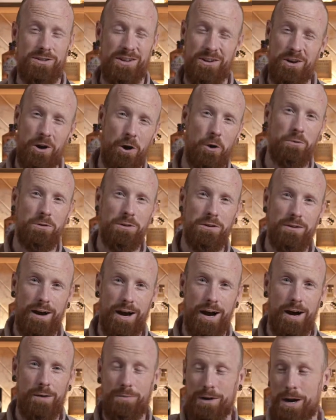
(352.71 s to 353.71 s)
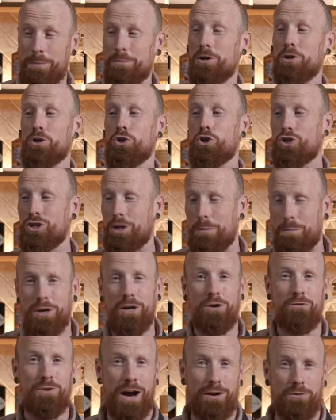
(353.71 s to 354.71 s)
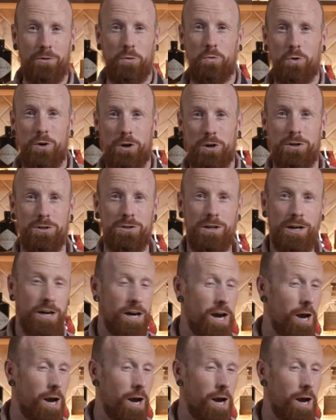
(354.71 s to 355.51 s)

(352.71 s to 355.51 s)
and not only that, but I'm gonna ship it around the world.